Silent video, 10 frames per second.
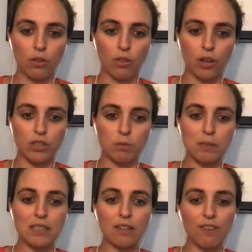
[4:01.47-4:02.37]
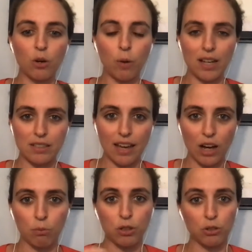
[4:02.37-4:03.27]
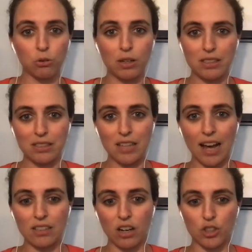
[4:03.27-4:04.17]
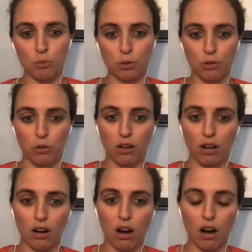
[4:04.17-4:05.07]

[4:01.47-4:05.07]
the specific ways they help you as a SaaS entrepreneur